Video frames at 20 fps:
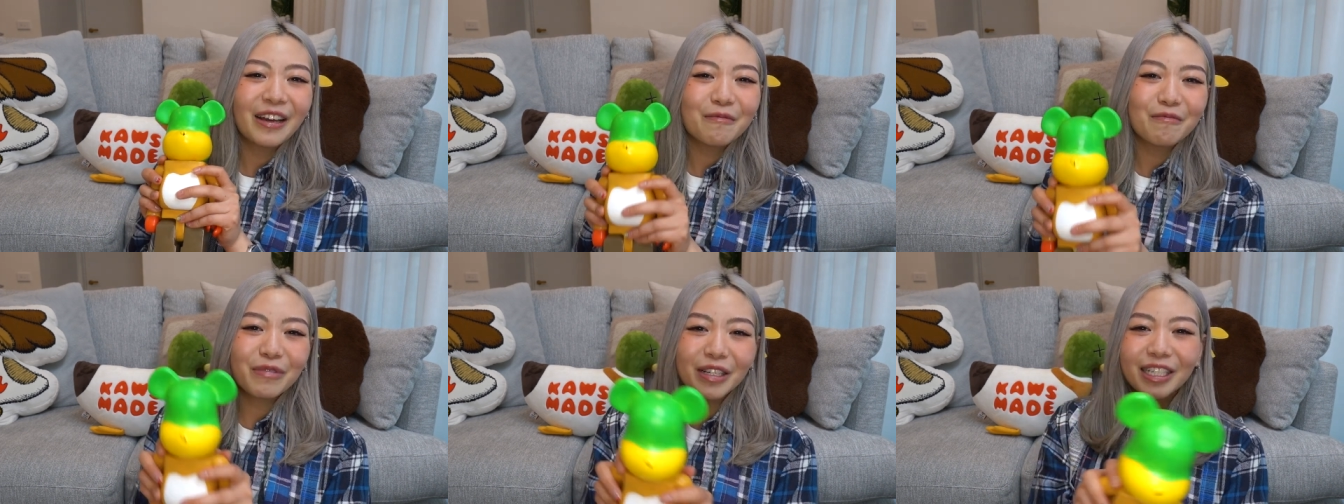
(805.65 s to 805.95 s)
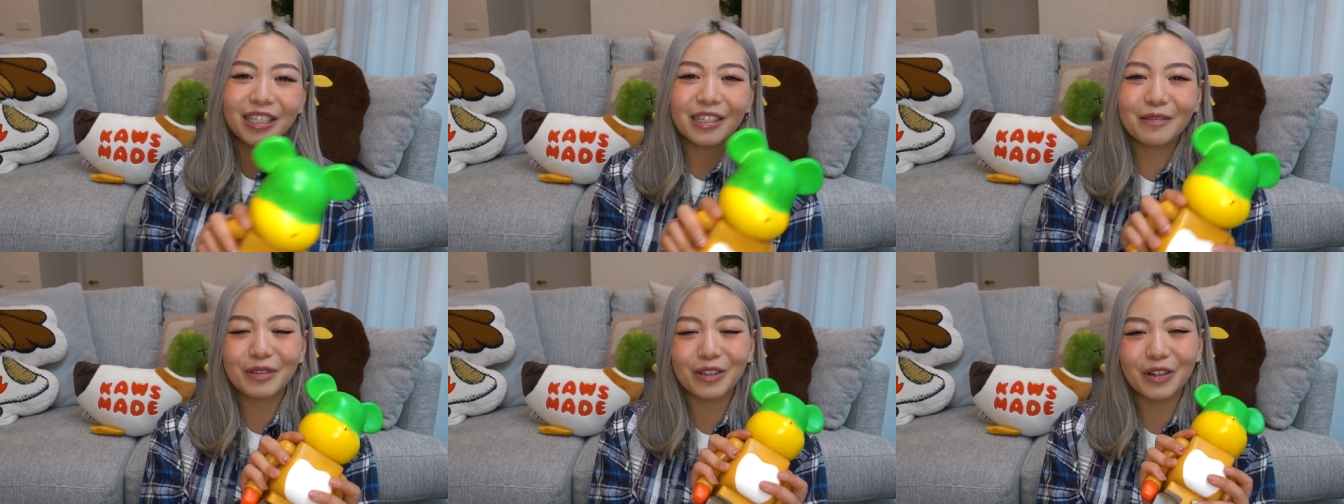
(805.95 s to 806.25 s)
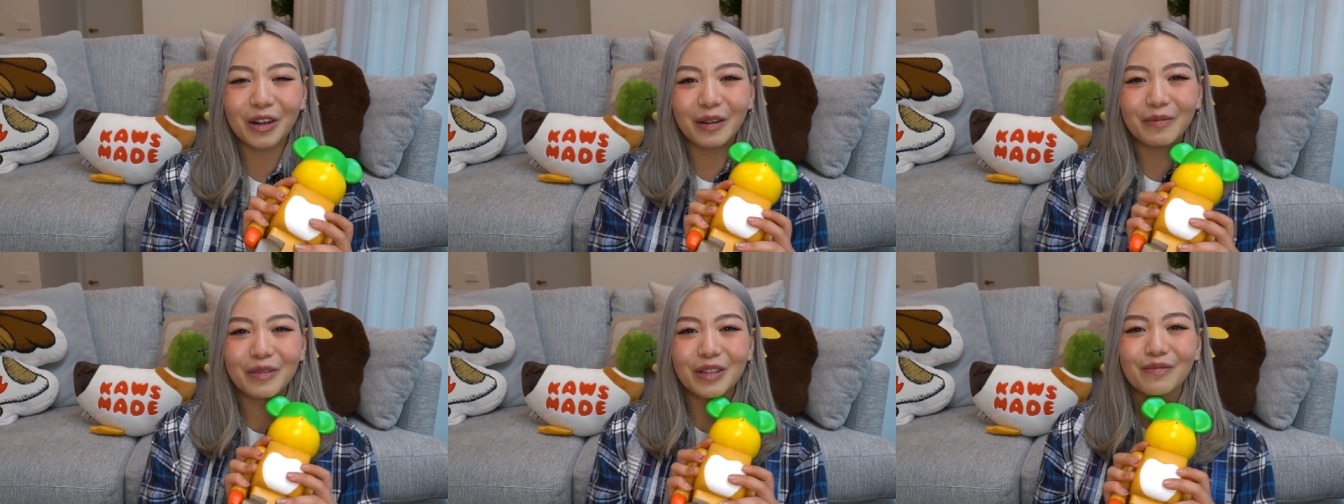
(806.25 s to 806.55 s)
Please
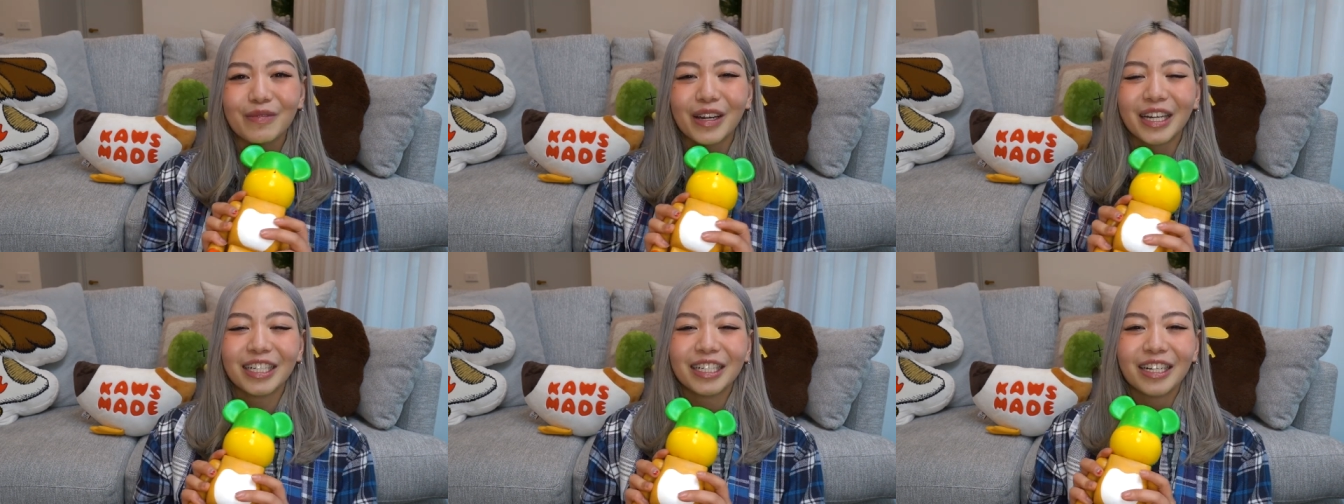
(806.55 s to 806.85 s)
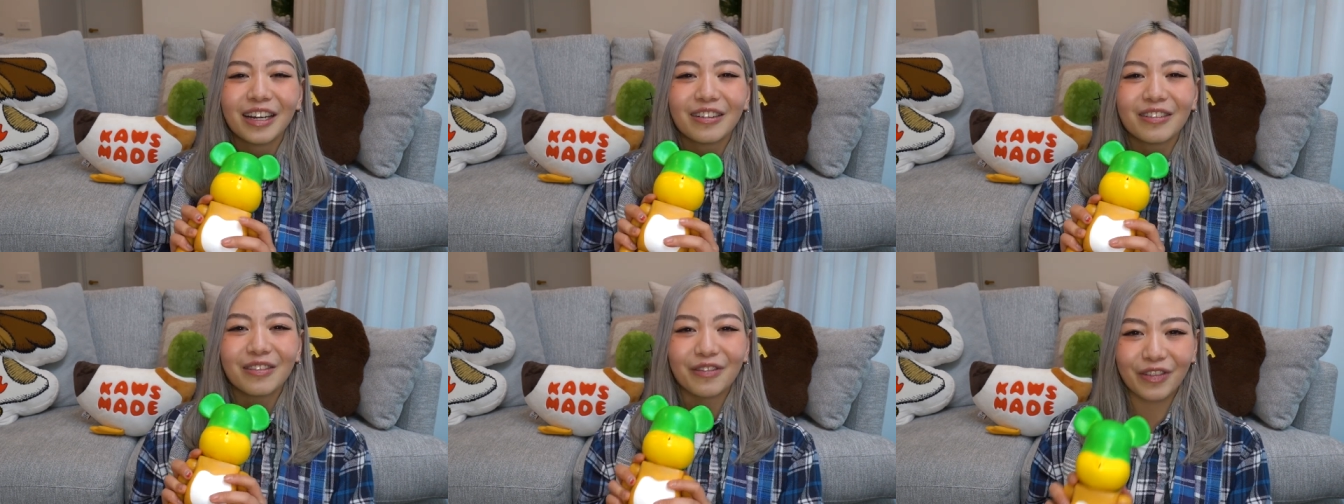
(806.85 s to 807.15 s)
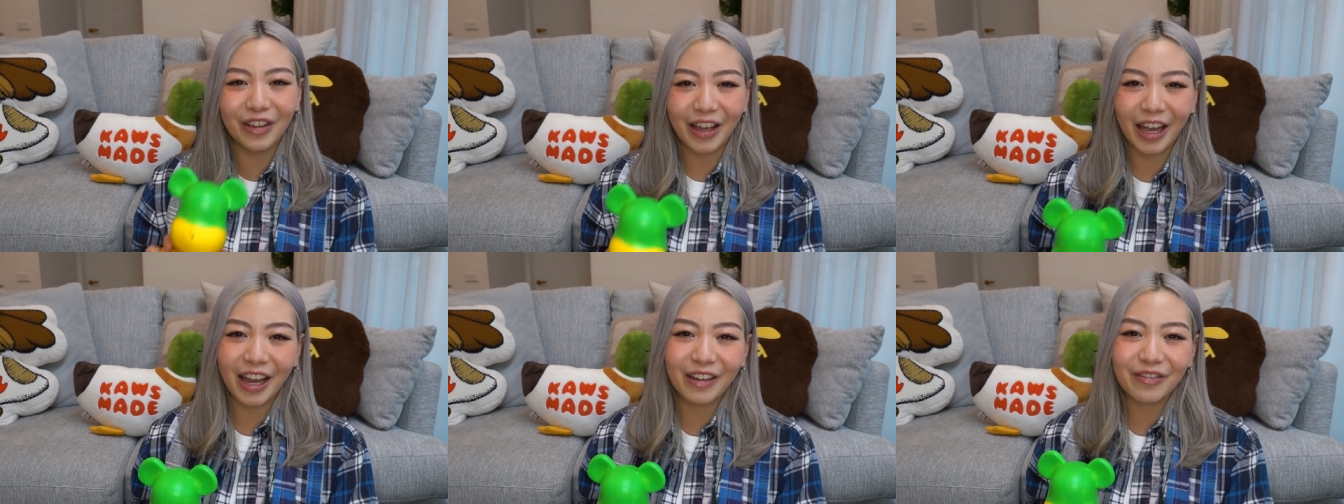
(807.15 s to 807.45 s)
subscribe to my channel if
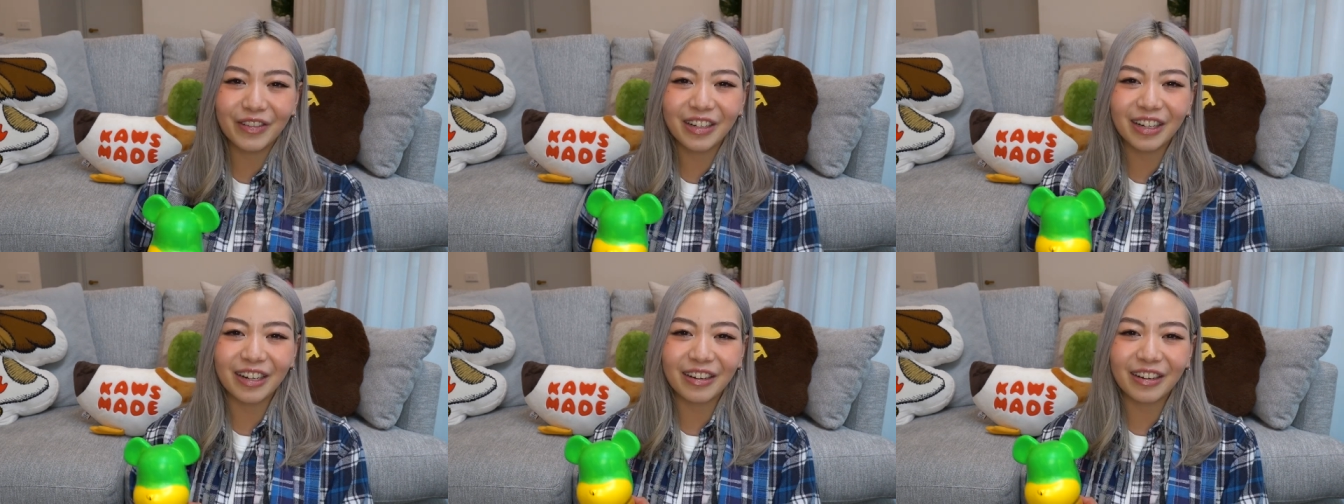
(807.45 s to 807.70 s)
you haven't